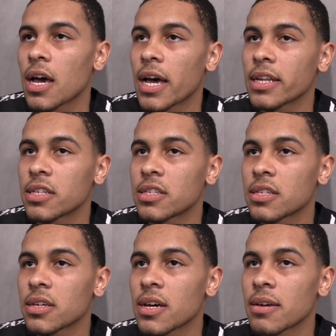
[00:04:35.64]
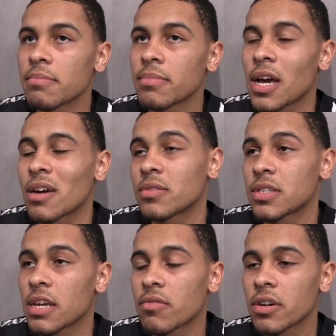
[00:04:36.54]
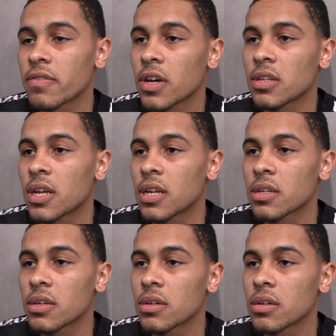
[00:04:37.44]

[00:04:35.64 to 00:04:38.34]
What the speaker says: At the time, I would say Rio Ferdinand,